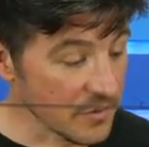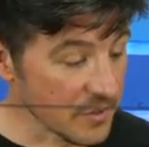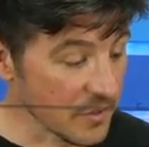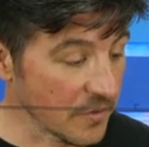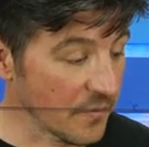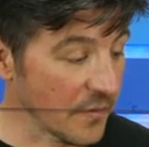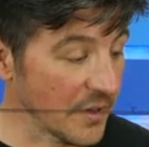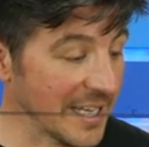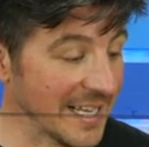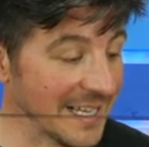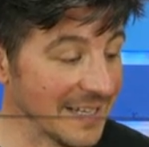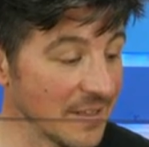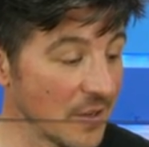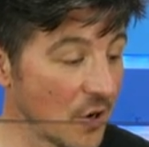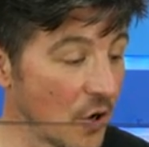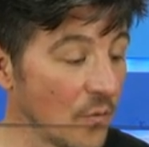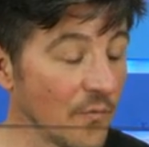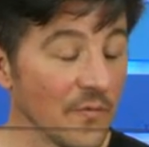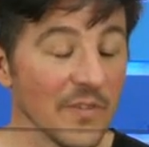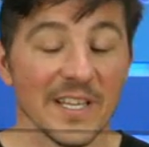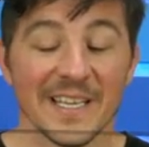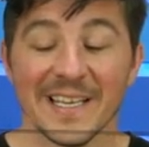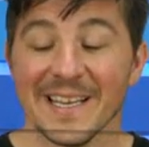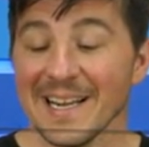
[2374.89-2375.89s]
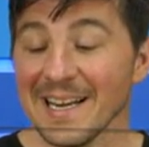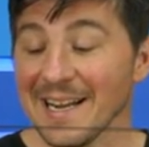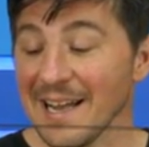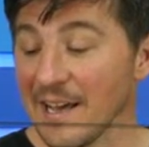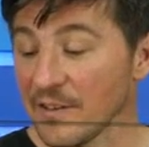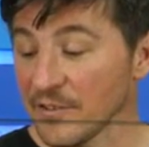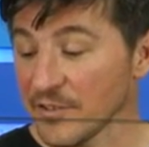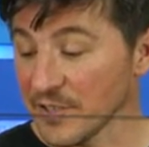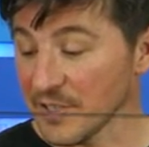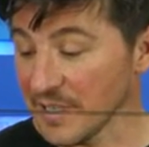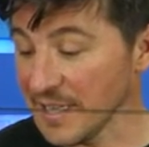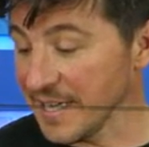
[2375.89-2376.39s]
So if we can hopefully get
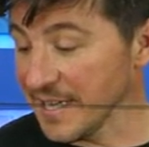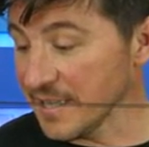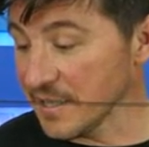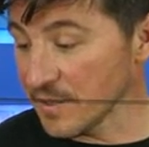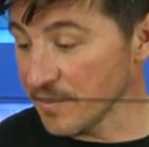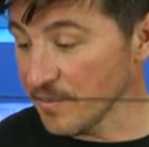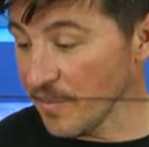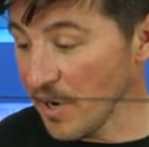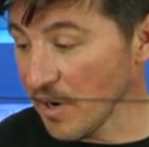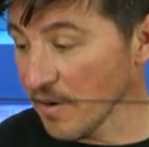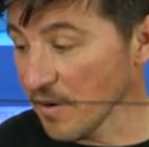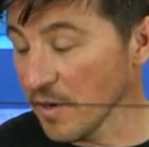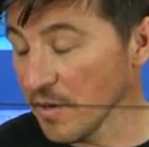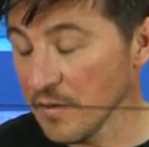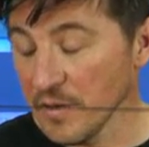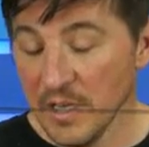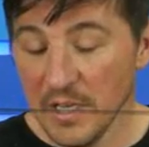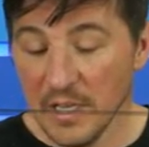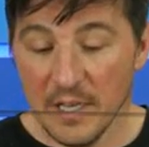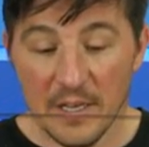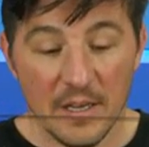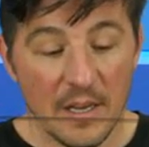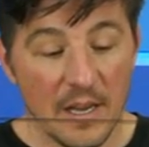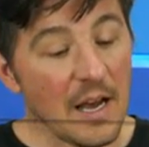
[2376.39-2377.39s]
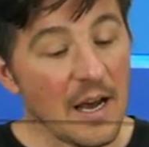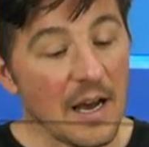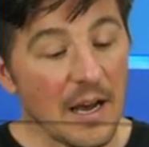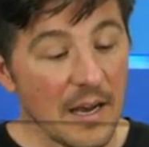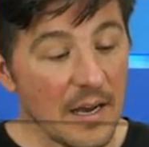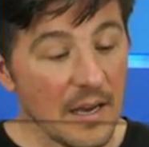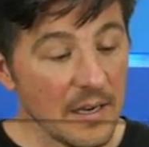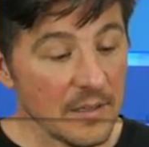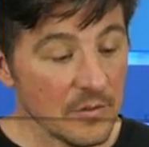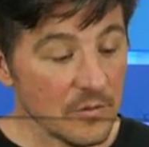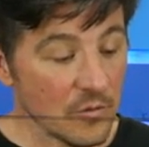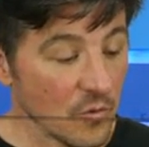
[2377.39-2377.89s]
out on the lake tomorrow
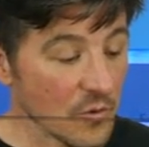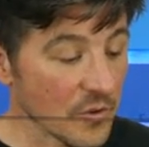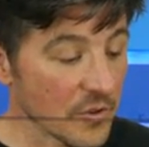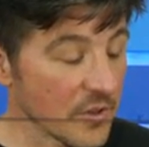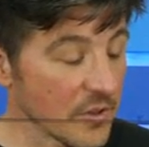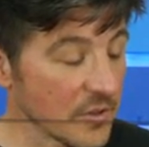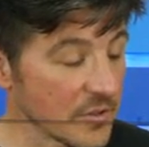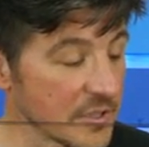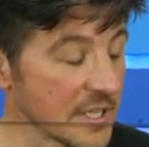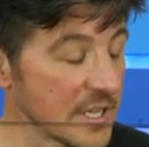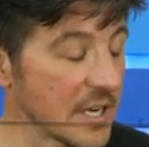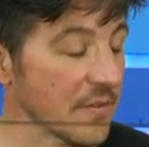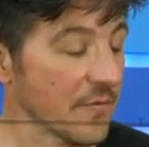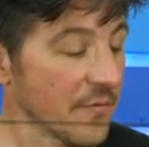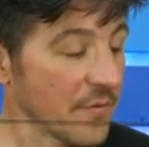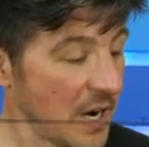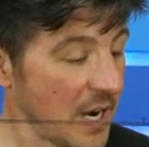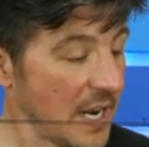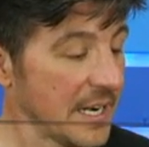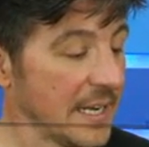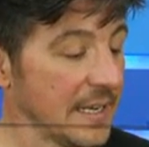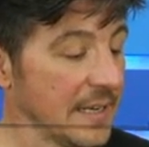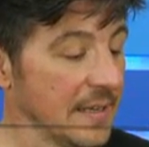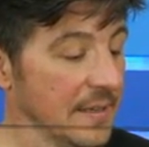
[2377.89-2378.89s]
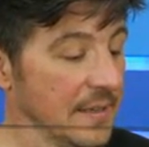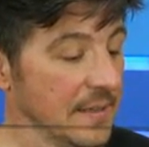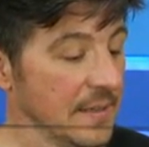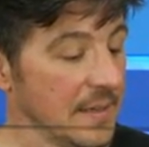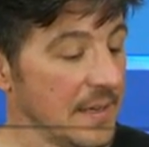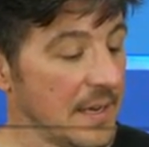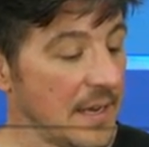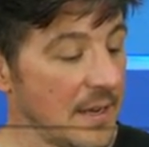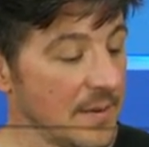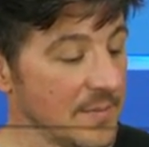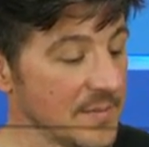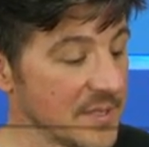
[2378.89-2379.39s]
uh, or Thursday or Friday,
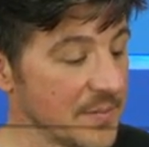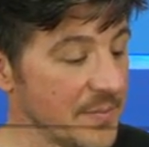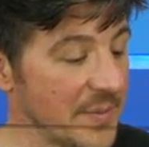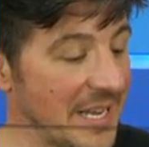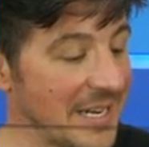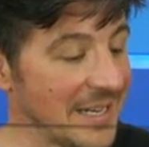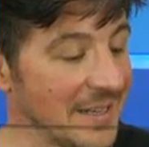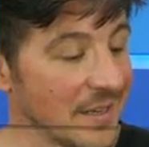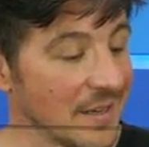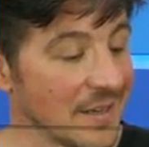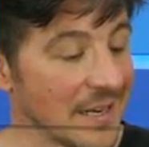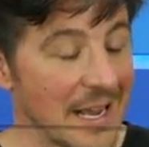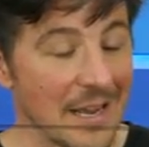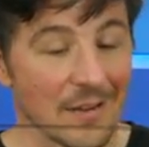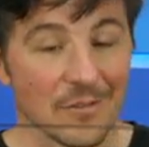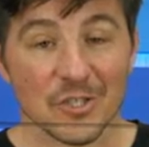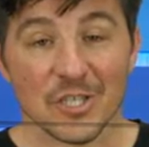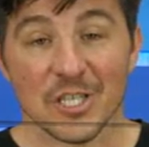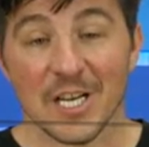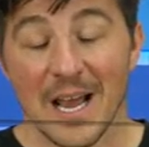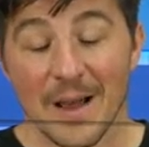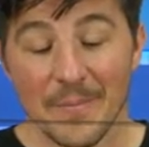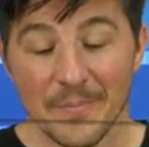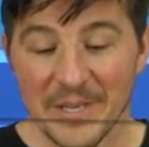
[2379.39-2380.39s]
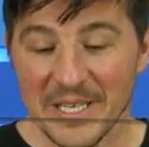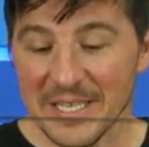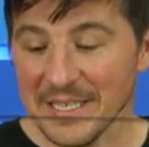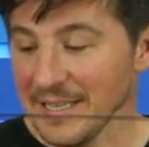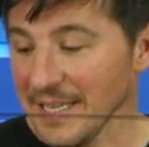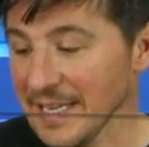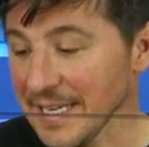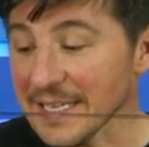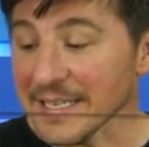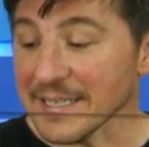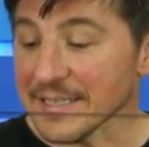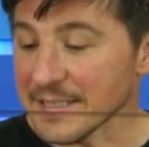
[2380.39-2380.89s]
um, depending on how choppy the
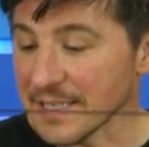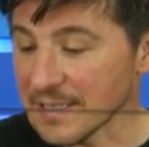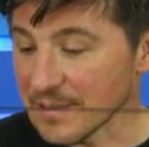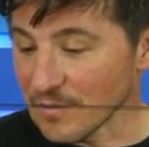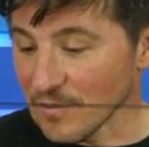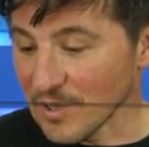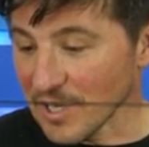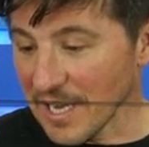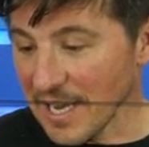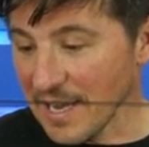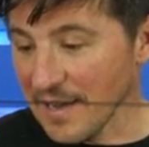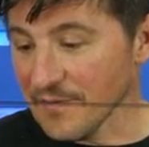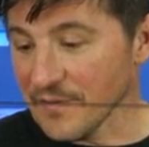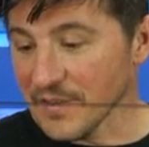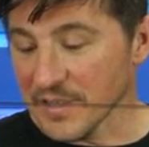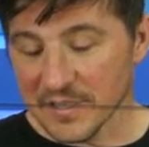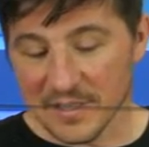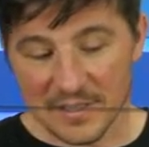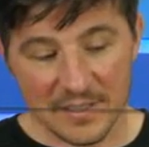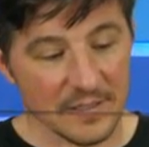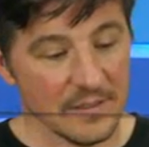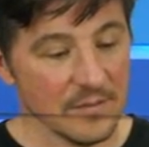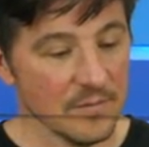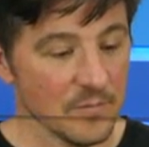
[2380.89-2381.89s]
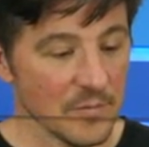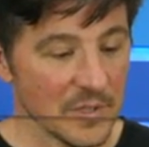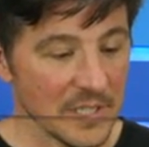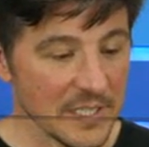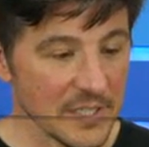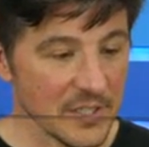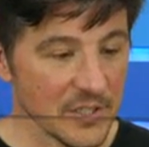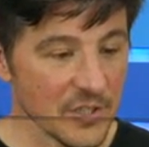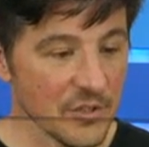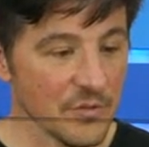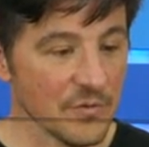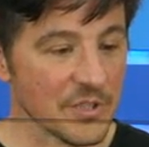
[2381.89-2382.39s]
lake is. I don't want to have this when
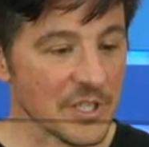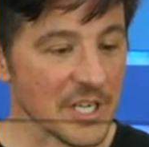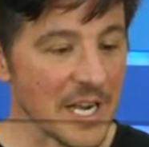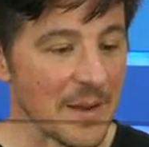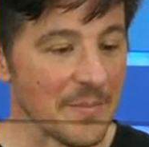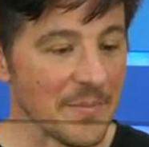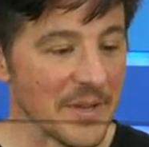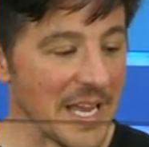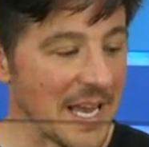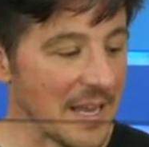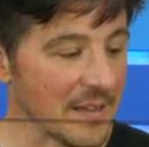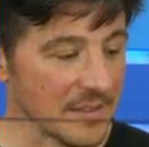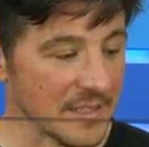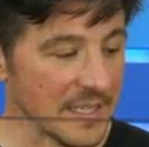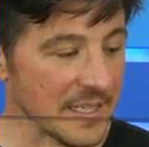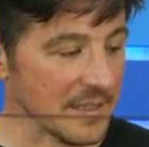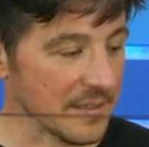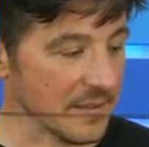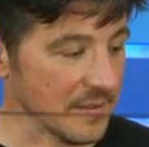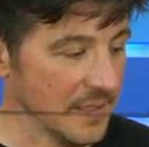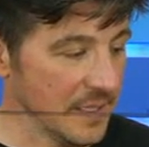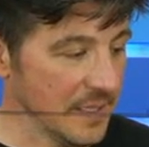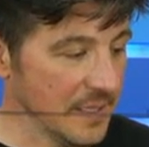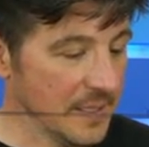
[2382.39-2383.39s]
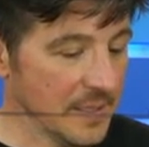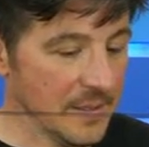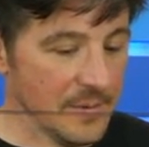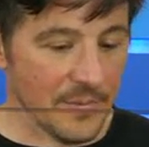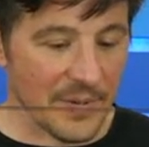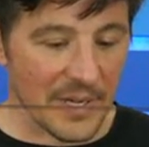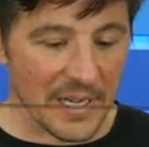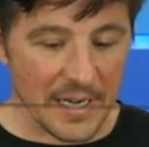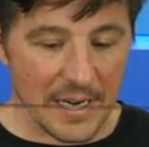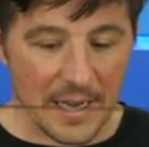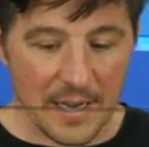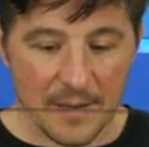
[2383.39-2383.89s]
it's too choppy out there.
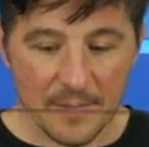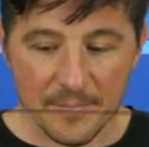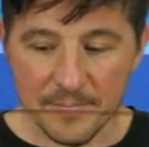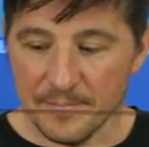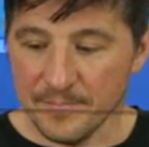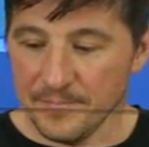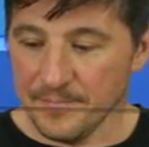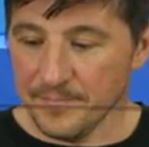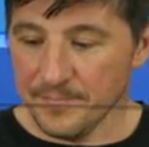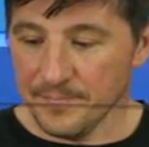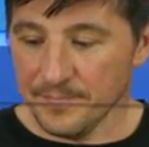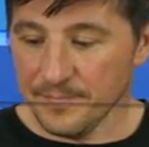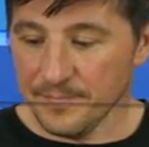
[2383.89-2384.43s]
But um,